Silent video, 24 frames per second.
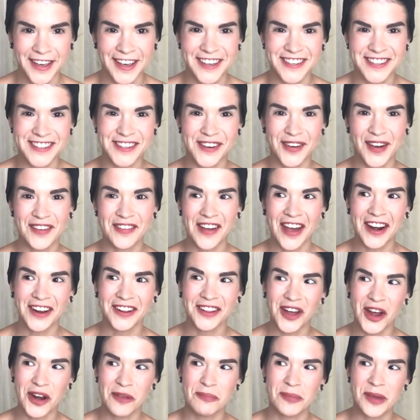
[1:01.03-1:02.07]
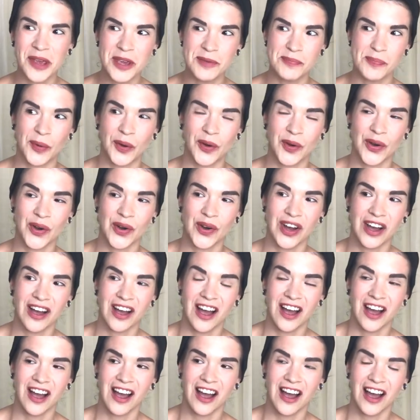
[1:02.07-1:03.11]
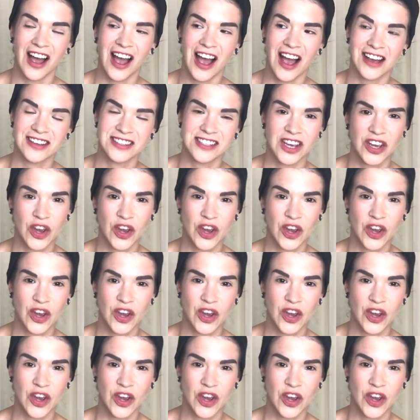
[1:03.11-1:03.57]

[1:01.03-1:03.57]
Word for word: So I've had a lot of people ask